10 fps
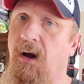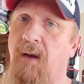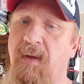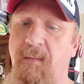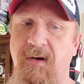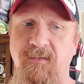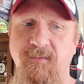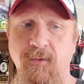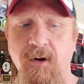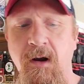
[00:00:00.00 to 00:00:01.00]
on my
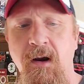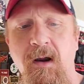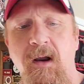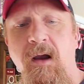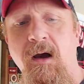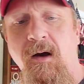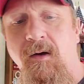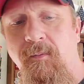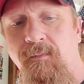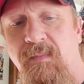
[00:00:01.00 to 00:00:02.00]
metaphor.
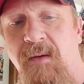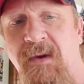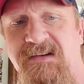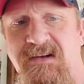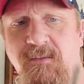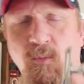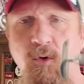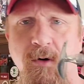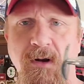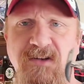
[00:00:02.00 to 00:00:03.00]
Um, it makes it
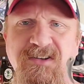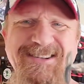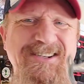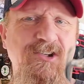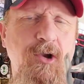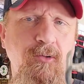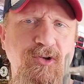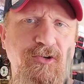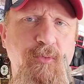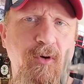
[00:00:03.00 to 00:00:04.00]
more, just a
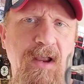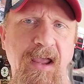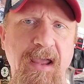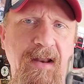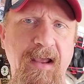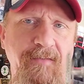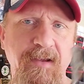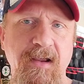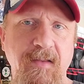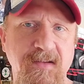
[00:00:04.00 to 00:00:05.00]
scotch more head
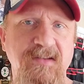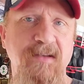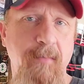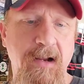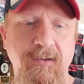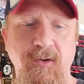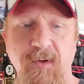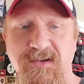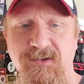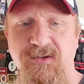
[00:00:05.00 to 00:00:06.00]
heavy, and this is a milder
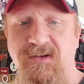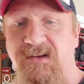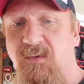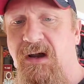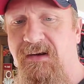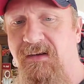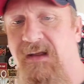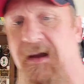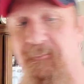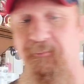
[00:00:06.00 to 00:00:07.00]
razor, so that's why I did
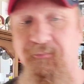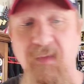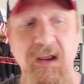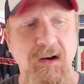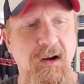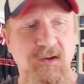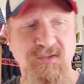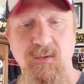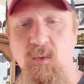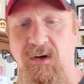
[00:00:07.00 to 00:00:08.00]
that. And I
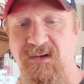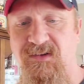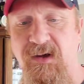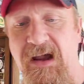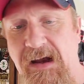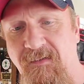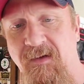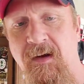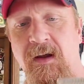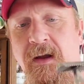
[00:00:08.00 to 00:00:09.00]
also wanted to have
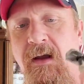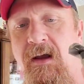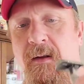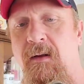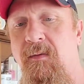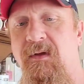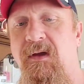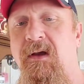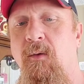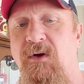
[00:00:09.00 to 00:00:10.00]

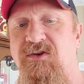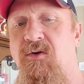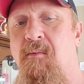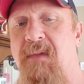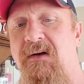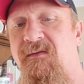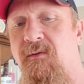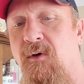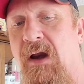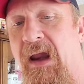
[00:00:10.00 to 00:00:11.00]
the original
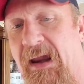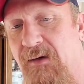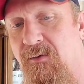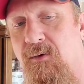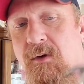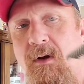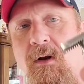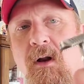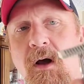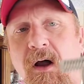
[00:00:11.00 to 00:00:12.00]
metaphor handle
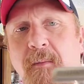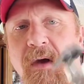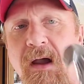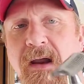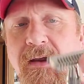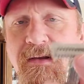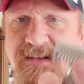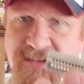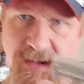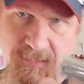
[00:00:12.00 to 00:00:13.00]
on my
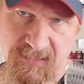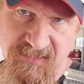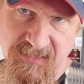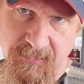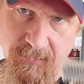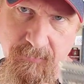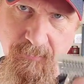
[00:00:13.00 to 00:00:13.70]
stainless steel